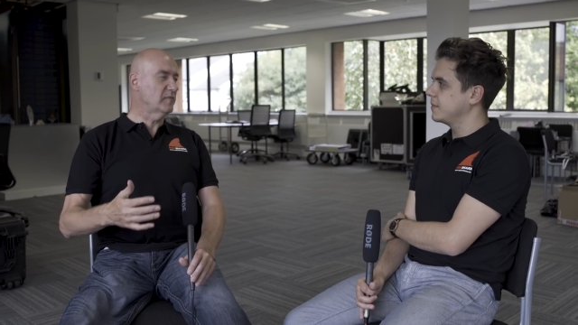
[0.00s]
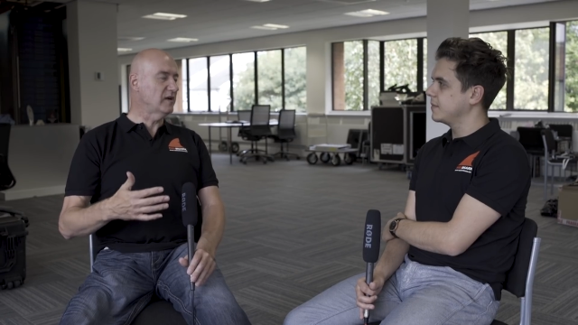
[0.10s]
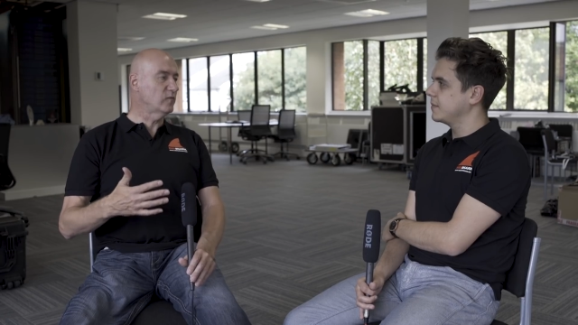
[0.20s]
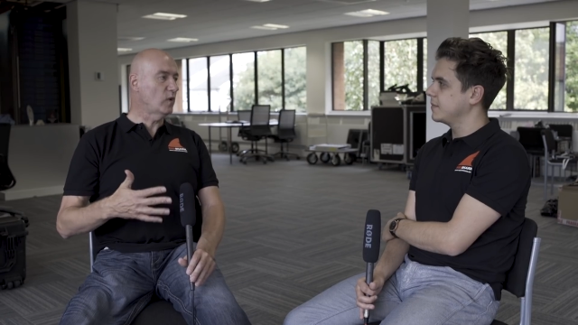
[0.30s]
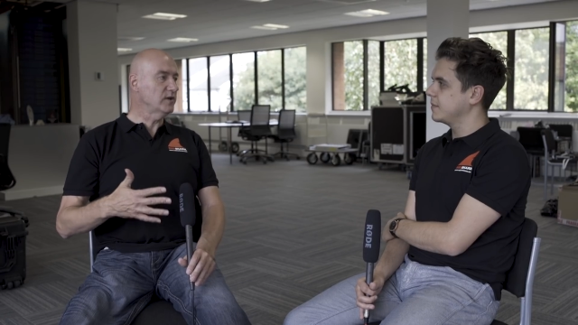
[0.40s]

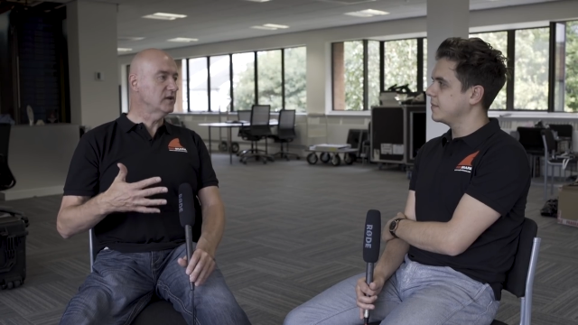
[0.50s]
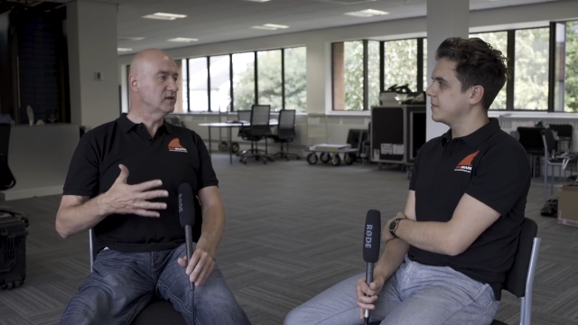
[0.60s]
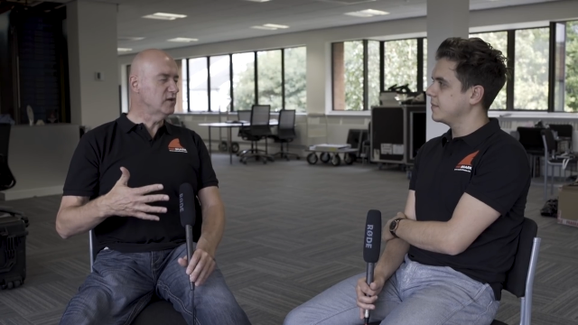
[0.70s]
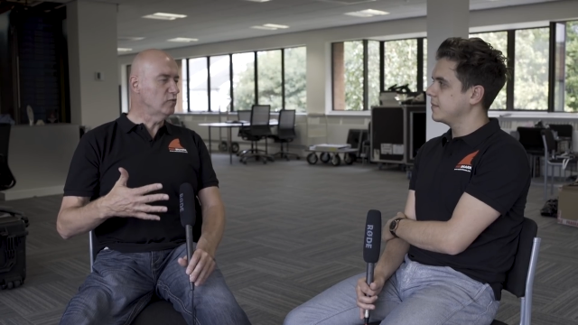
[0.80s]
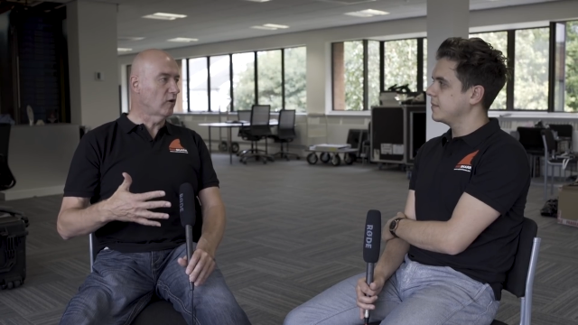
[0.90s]
Speaker 1: Have one
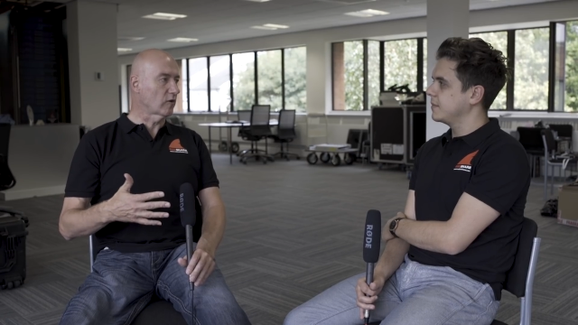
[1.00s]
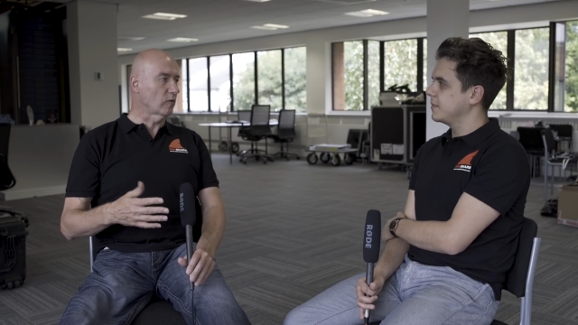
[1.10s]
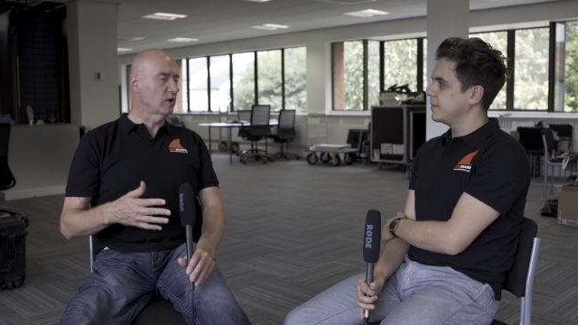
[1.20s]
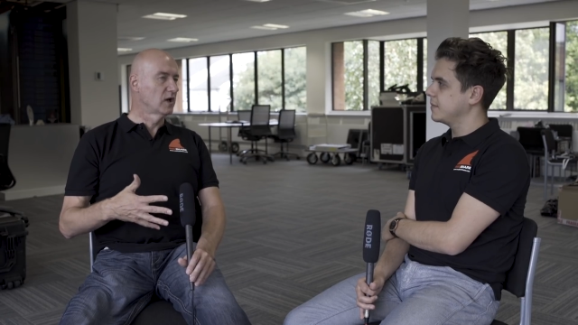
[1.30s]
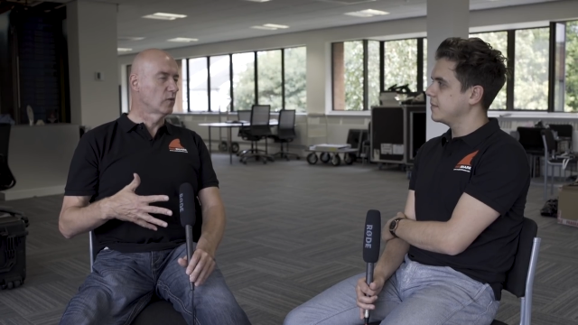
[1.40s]
new
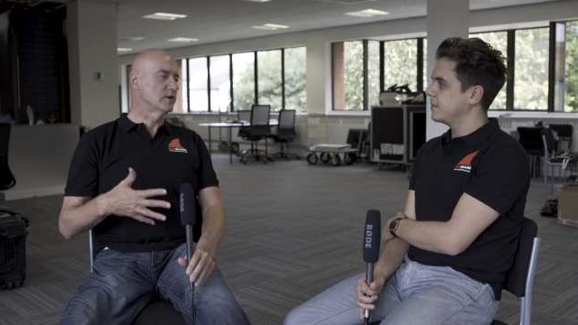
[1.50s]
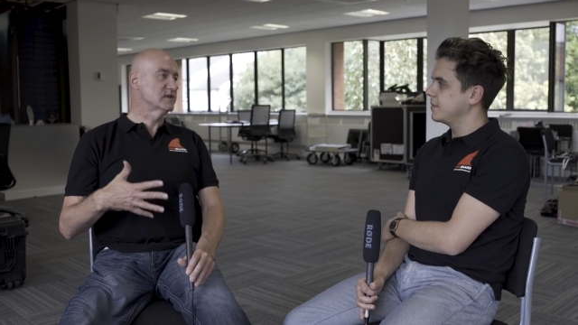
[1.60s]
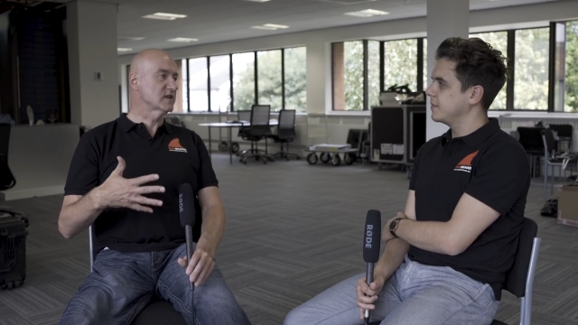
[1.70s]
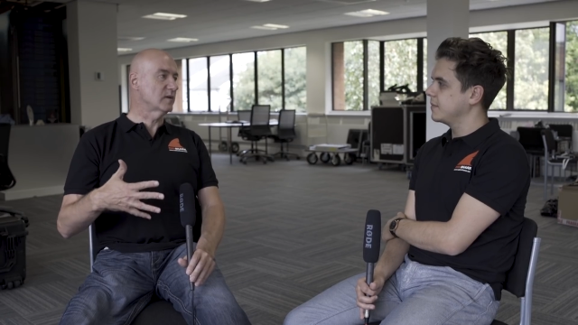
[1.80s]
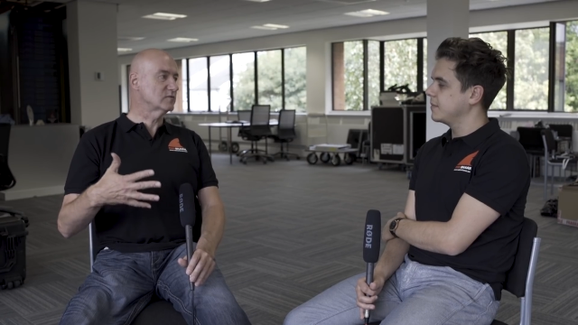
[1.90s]
model which
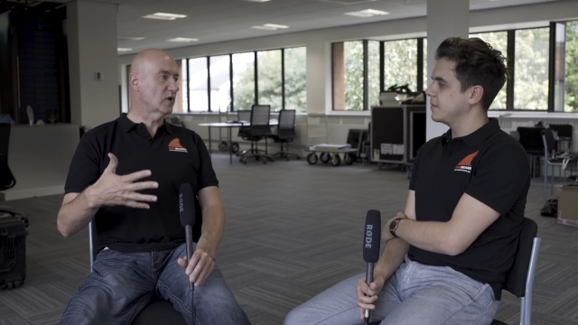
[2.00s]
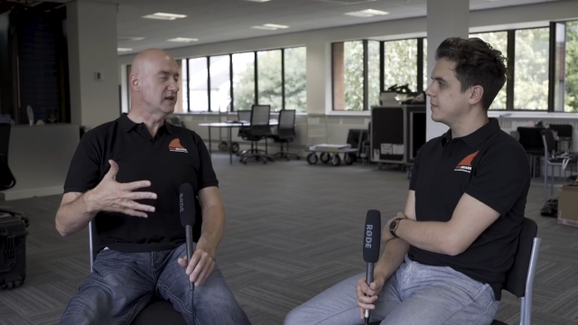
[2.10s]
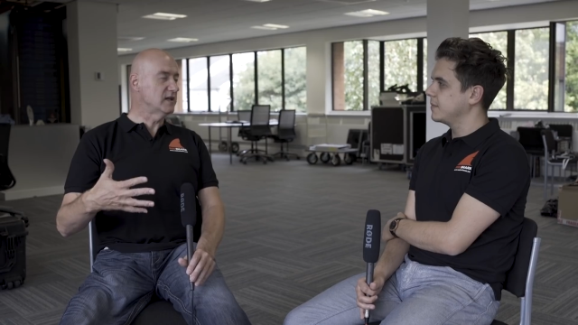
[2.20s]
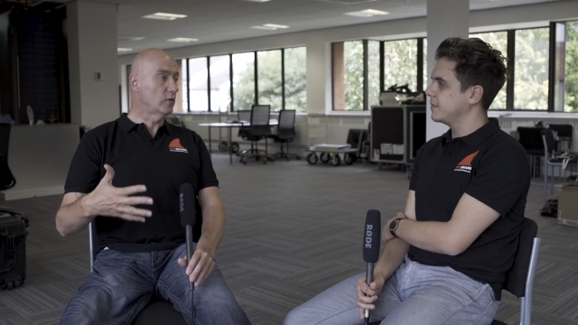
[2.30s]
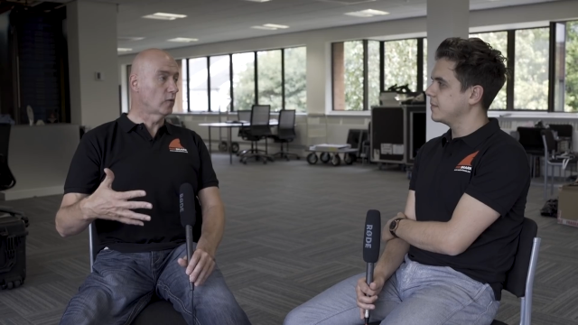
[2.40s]
is
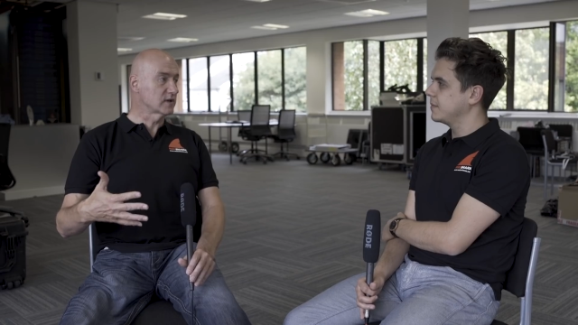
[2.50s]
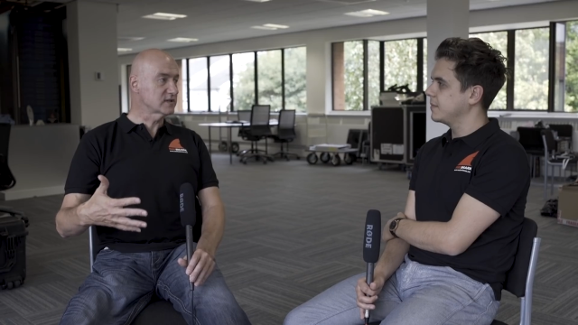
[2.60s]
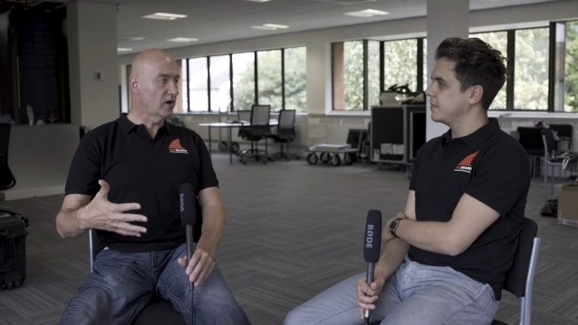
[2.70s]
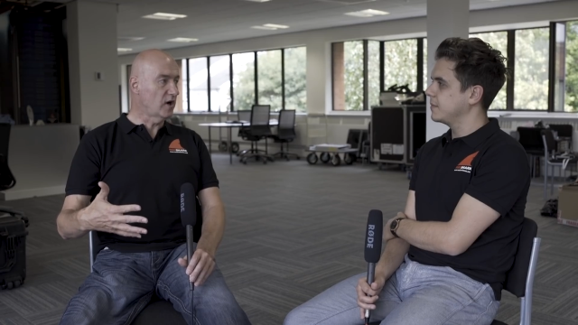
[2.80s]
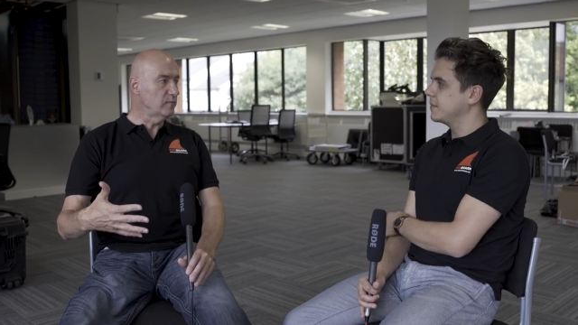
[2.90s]
upgraded all the
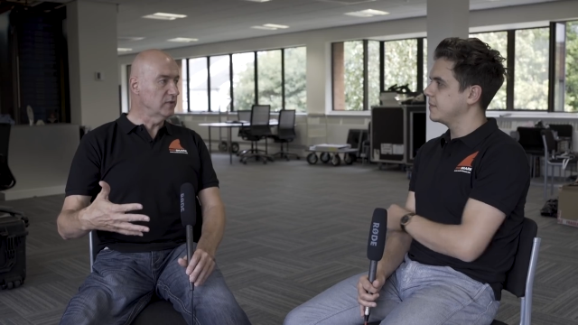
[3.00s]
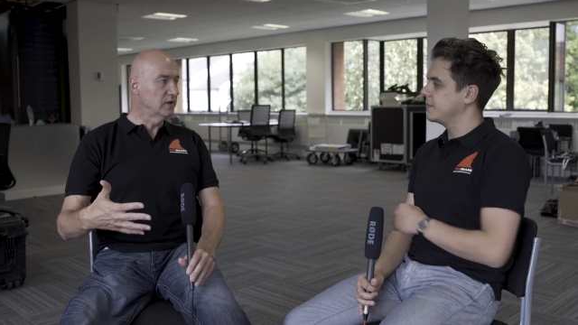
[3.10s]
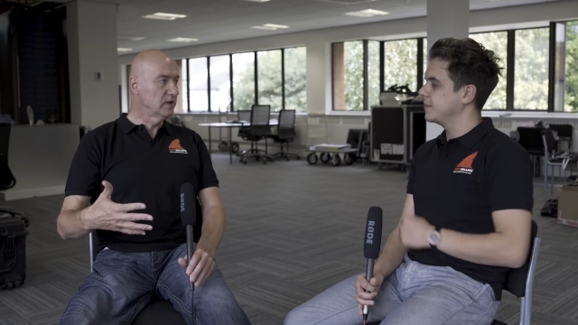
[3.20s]
time.